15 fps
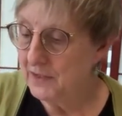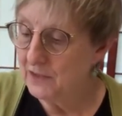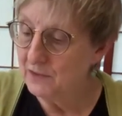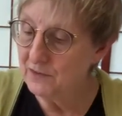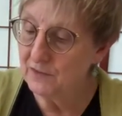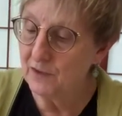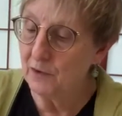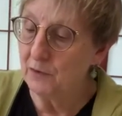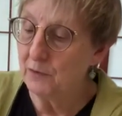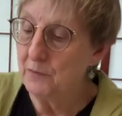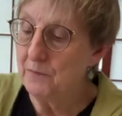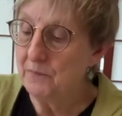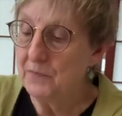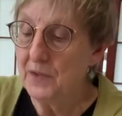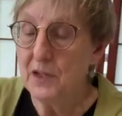So
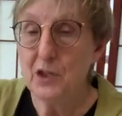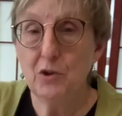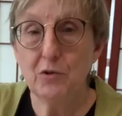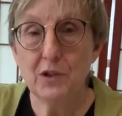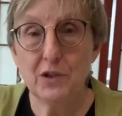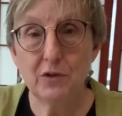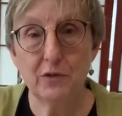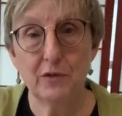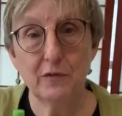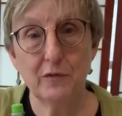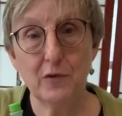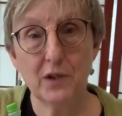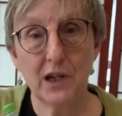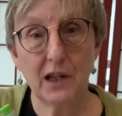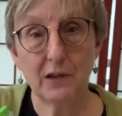you can use
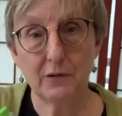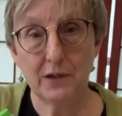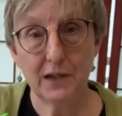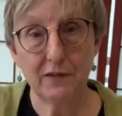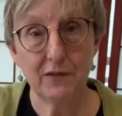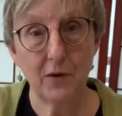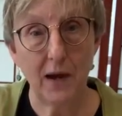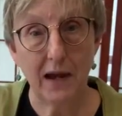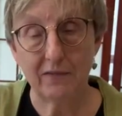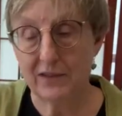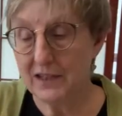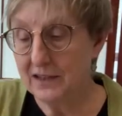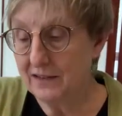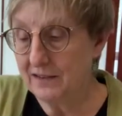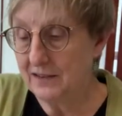food coloring if you have
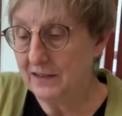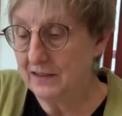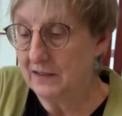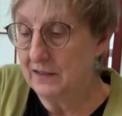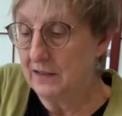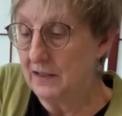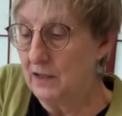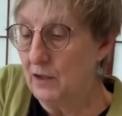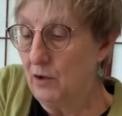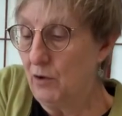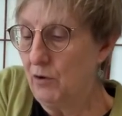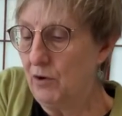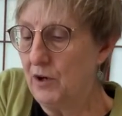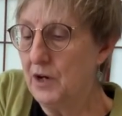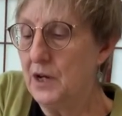it,
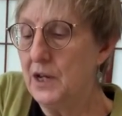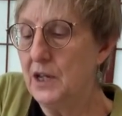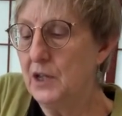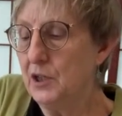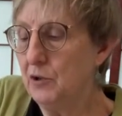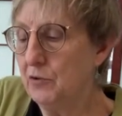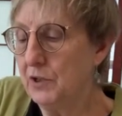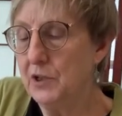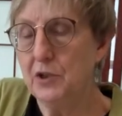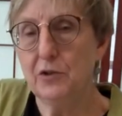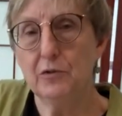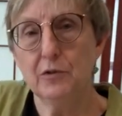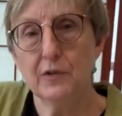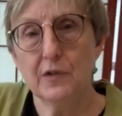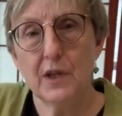or you can
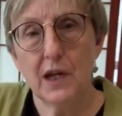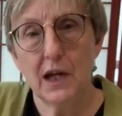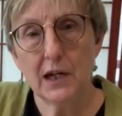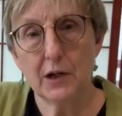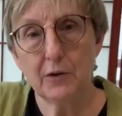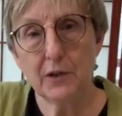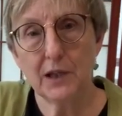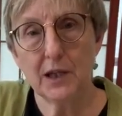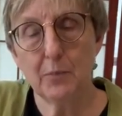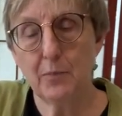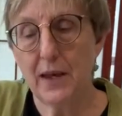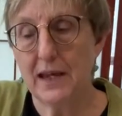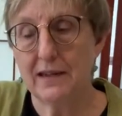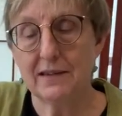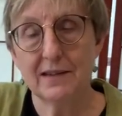use acrylic
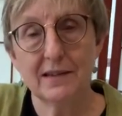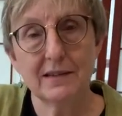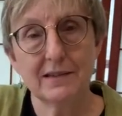paint.